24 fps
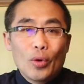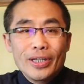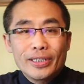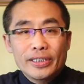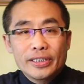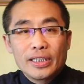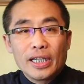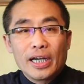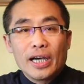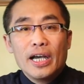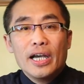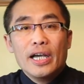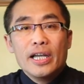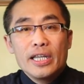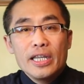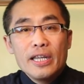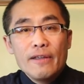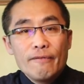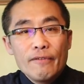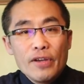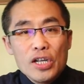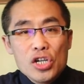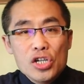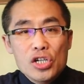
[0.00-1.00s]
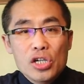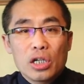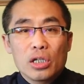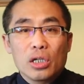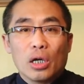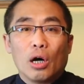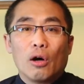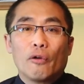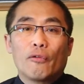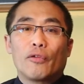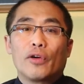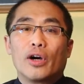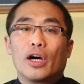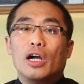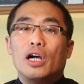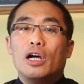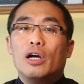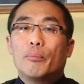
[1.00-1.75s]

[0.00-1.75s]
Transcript: with the invention of